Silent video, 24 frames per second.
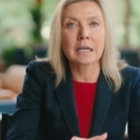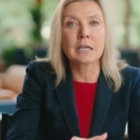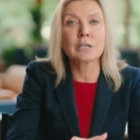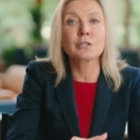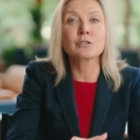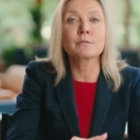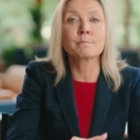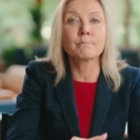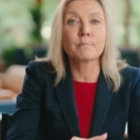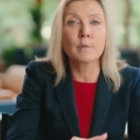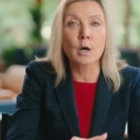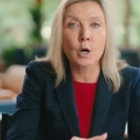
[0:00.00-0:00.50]

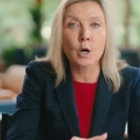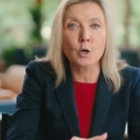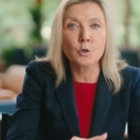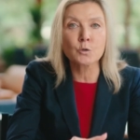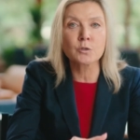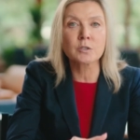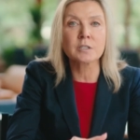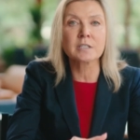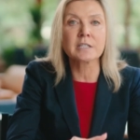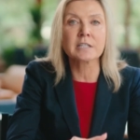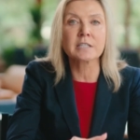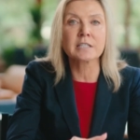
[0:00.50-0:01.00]
is
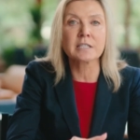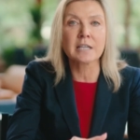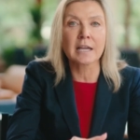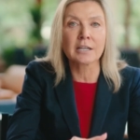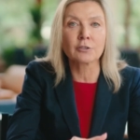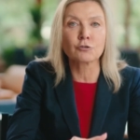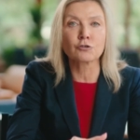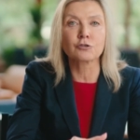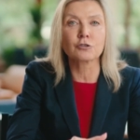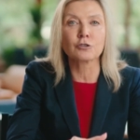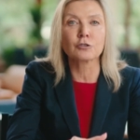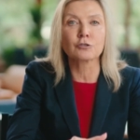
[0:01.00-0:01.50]
most
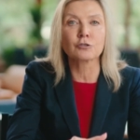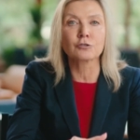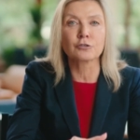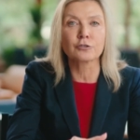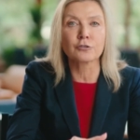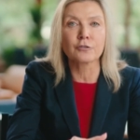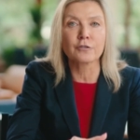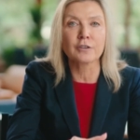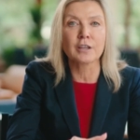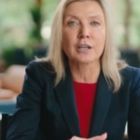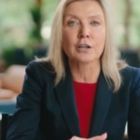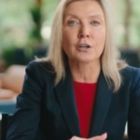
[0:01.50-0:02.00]
essential
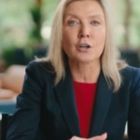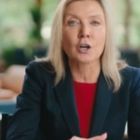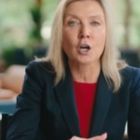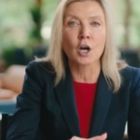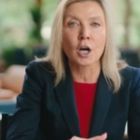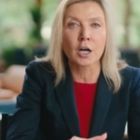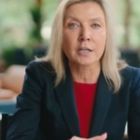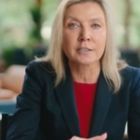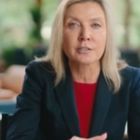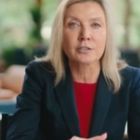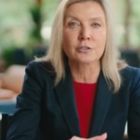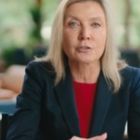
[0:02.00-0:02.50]
to their
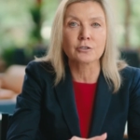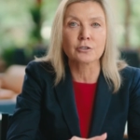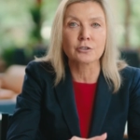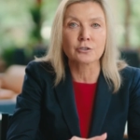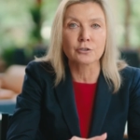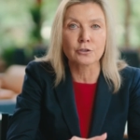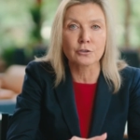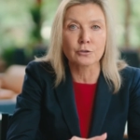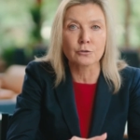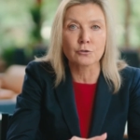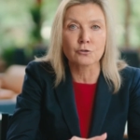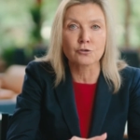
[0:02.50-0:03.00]

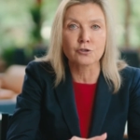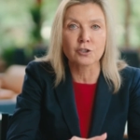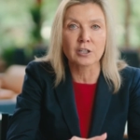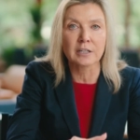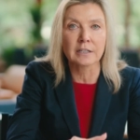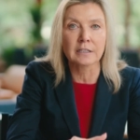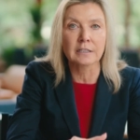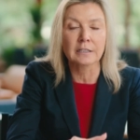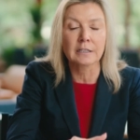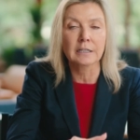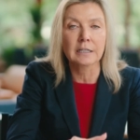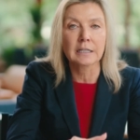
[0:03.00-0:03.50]

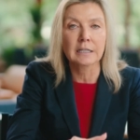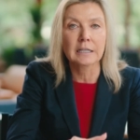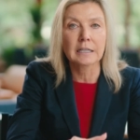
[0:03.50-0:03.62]
Constitution